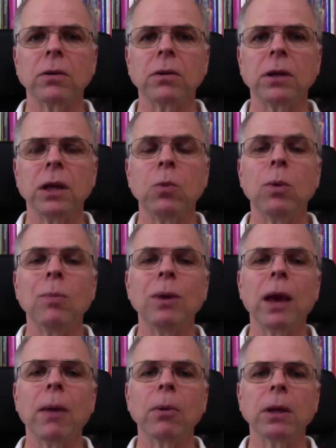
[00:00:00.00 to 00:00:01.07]
he would be
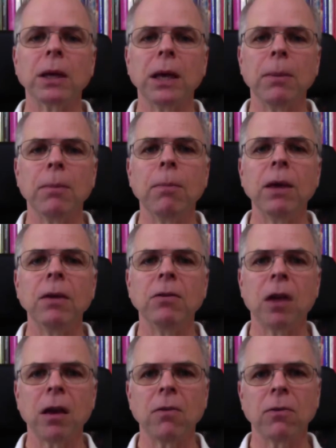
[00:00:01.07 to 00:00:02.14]
able to keep me
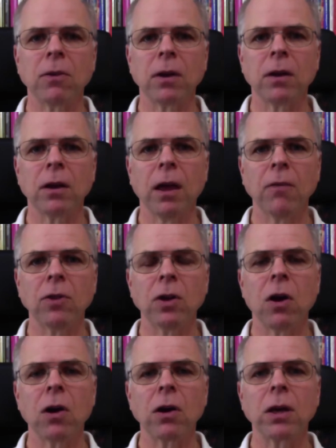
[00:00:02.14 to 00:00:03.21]
safe if the
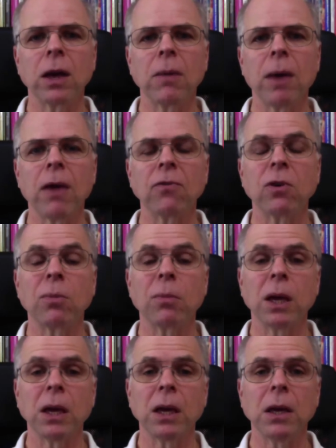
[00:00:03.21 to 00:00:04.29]
dog came after
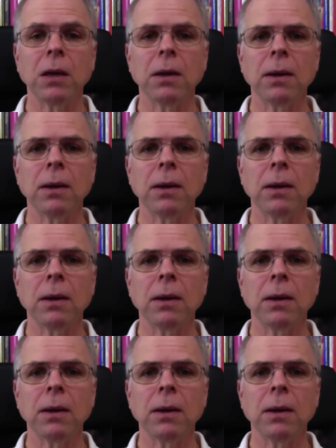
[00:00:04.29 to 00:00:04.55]
me,